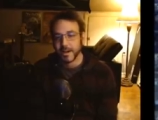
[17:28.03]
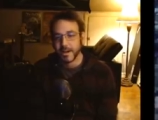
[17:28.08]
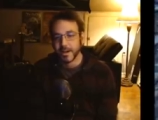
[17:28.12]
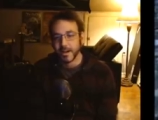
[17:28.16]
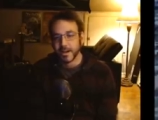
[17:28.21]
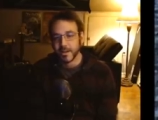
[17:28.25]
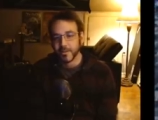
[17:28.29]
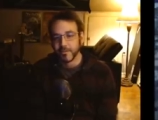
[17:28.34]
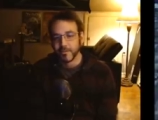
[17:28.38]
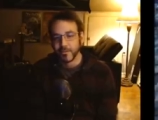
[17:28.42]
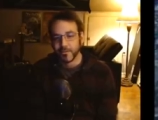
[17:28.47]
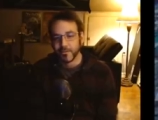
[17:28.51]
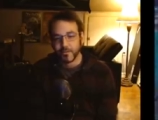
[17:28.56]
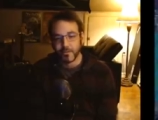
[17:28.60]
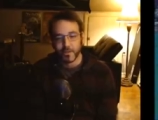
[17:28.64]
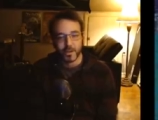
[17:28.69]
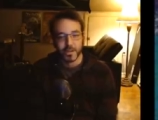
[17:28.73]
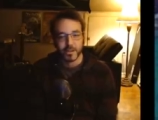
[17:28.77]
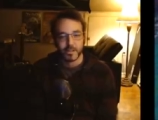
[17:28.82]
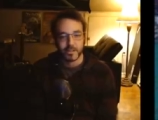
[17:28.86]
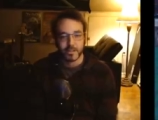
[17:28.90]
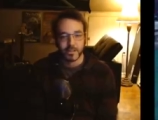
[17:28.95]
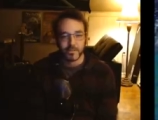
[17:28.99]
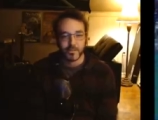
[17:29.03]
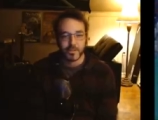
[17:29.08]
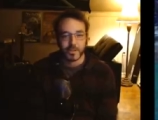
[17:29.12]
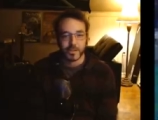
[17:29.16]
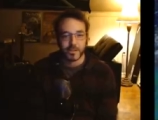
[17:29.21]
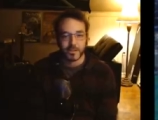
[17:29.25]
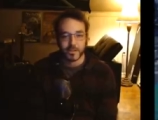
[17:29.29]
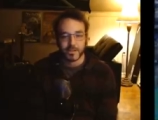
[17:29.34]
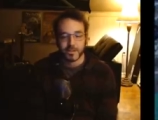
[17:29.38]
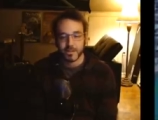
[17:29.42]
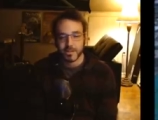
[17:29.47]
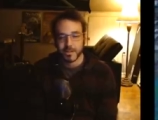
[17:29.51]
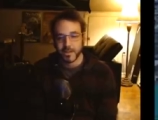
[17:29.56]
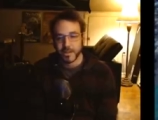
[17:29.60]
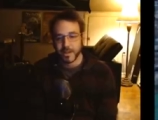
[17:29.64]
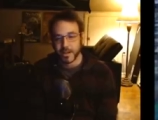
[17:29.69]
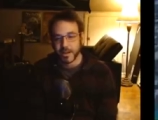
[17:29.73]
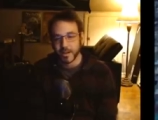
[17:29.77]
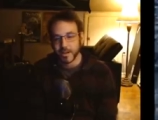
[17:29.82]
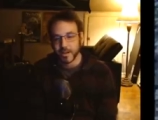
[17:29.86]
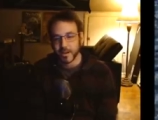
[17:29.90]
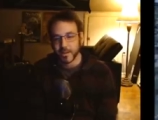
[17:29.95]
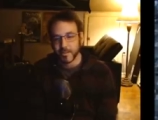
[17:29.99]
I frickin' love it.
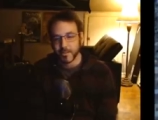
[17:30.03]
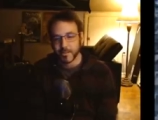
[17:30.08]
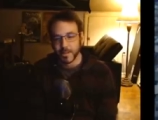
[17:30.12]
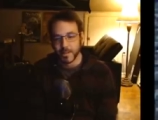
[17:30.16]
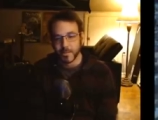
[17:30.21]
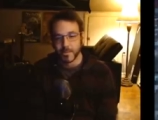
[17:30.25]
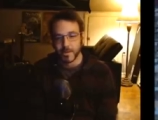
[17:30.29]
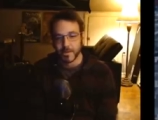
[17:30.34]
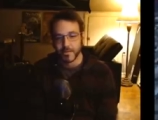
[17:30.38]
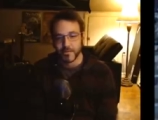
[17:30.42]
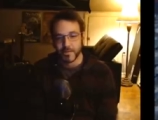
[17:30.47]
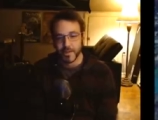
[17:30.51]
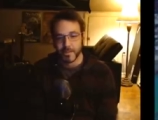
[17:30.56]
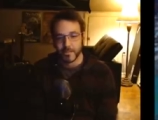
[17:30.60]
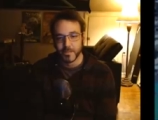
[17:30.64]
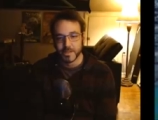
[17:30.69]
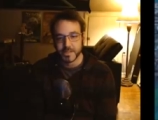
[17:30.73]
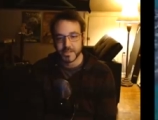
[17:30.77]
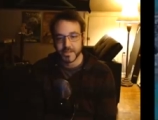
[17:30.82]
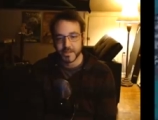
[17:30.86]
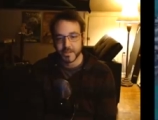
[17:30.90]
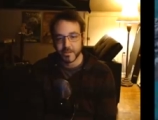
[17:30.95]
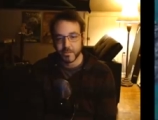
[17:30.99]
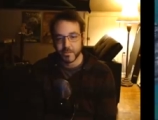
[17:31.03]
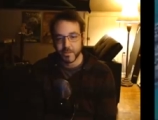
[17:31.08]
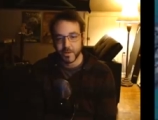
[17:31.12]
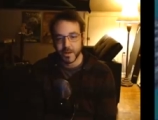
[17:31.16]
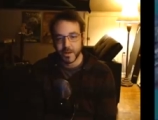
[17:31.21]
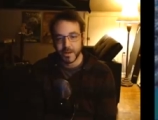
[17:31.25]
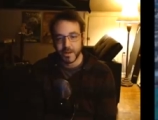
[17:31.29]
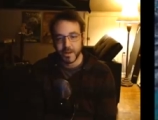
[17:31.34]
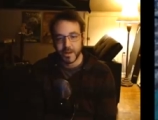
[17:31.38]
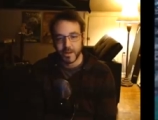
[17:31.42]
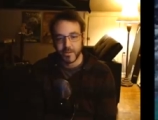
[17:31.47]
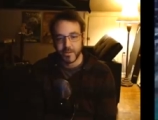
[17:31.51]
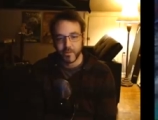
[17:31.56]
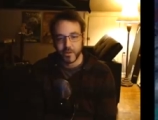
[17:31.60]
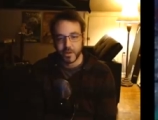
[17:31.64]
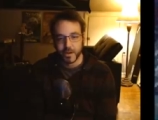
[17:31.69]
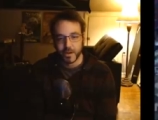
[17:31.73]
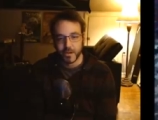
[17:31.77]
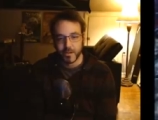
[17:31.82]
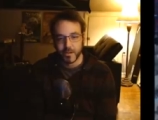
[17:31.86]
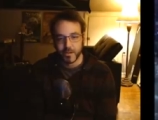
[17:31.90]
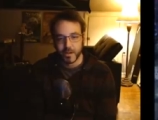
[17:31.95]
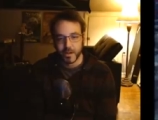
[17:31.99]
Me and my family celebrate
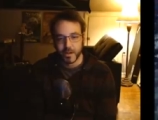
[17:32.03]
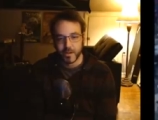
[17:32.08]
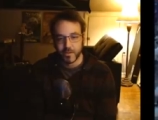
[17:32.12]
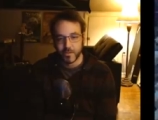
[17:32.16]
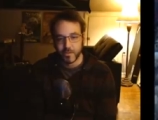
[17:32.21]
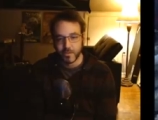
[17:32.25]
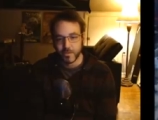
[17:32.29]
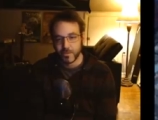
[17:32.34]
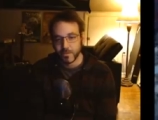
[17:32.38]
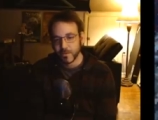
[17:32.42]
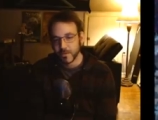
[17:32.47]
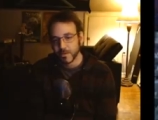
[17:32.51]
every year now.